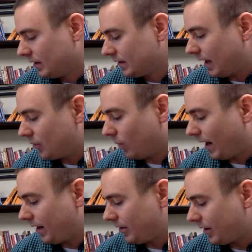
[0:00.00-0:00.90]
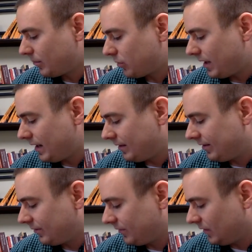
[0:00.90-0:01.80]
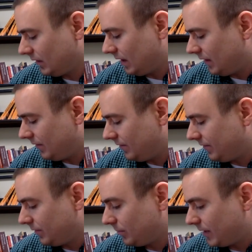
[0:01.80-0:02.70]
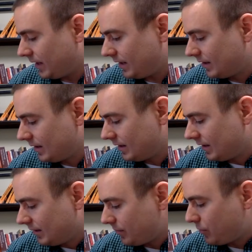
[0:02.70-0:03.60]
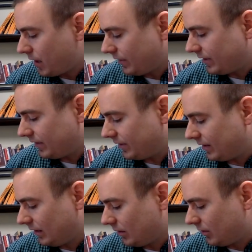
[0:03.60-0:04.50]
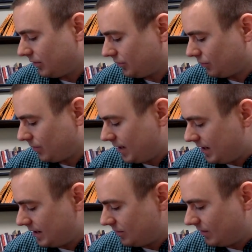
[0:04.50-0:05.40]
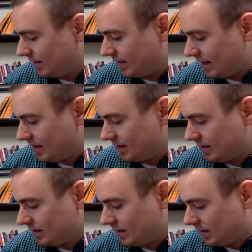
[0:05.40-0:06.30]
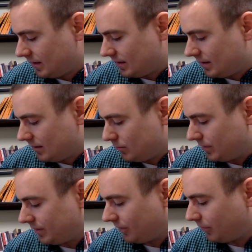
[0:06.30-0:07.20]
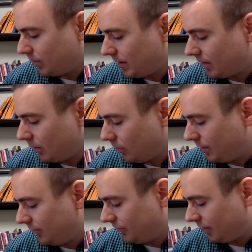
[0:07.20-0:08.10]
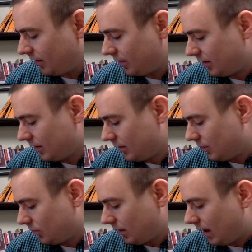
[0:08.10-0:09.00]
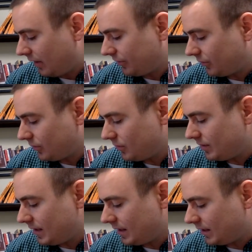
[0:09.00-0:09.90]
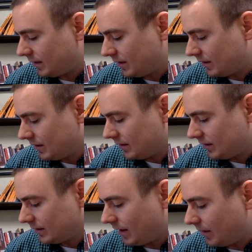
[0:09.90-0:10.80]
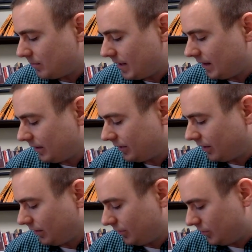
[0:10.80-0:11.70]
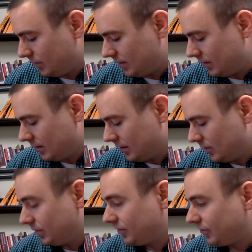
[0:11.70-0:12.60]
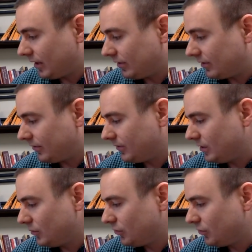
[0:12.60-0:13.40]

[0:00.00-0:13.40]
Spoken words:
God wired our brains to feel love and feel pain, to process and learn, to read and retain. But despite all we share, we're also unique. God made us all human with just a few